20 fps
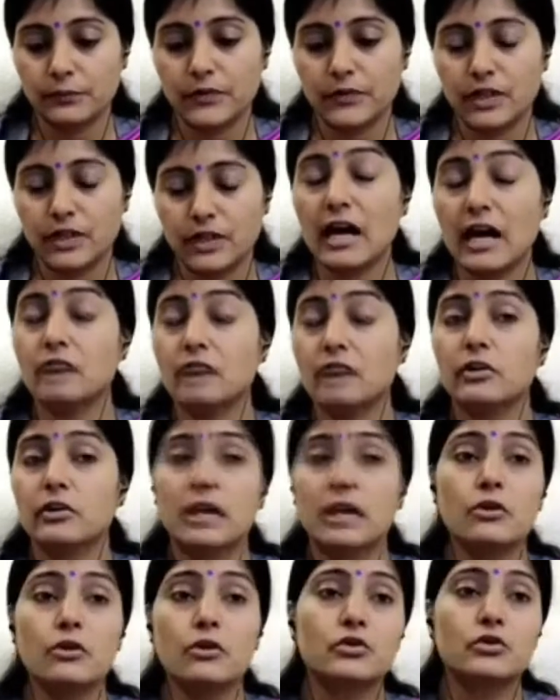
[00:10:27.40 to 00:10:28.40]
And
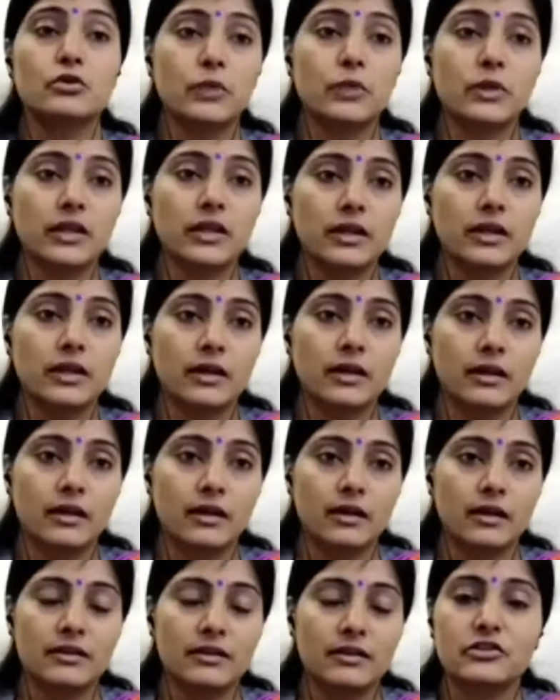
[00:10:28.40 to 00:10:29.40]
without UP,
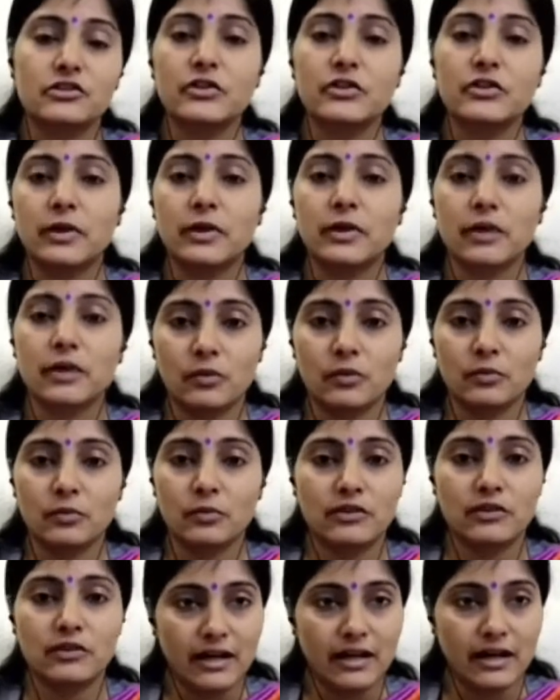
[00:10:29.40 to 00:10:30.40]
this dream cannot
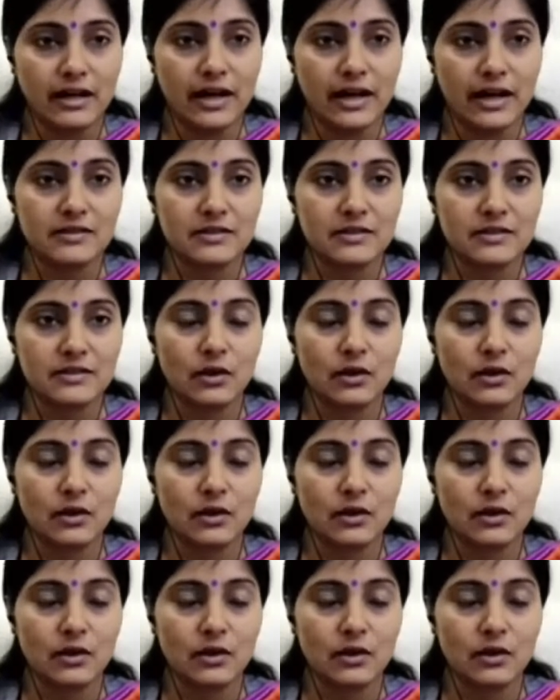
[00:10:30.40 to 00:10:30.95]
be realized.